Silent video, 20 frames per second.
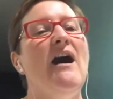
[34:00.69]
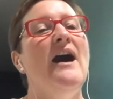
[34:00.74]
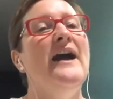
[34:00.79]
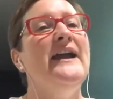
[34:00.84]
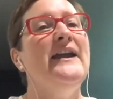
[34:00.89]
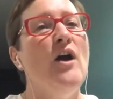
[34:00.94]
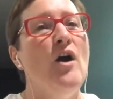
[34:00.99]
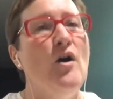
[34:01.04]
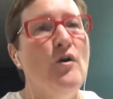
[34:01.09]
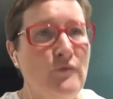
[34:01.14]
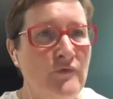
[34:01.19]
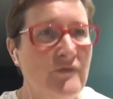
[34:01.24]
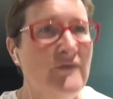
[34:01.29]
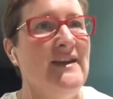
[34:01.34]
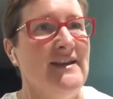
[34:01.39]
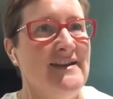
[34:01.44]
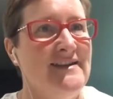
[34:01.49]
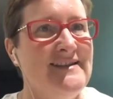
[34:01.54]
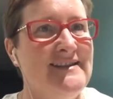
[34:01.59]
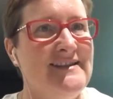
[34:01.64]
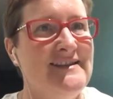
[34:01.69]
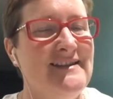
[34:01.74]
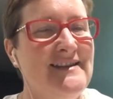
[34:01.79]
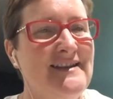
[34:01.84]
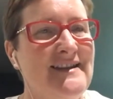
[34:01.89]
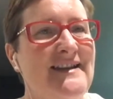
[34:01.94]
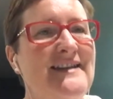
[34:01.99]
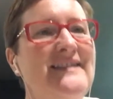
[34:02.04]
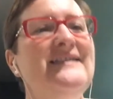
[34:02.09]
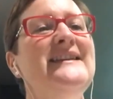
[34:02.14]
I own this.
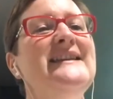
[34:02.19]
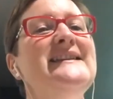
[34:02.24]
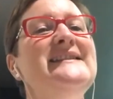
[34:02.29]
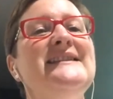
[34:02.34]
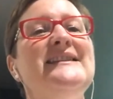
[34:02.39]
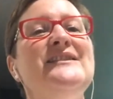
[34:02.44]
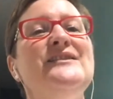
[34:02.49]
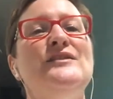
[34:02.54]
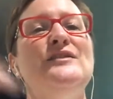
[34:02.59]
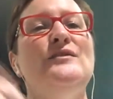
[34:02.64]
This is who